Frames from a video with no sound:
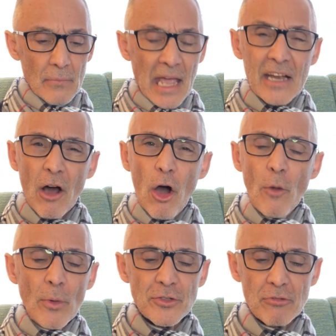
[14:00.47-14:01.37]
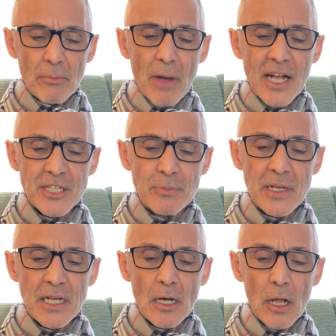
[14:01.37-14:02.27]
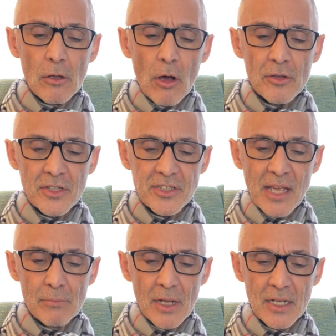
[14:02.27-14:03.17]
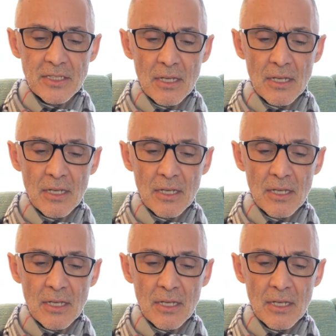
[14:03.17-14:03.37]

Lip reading: It almost reminds me along the same lines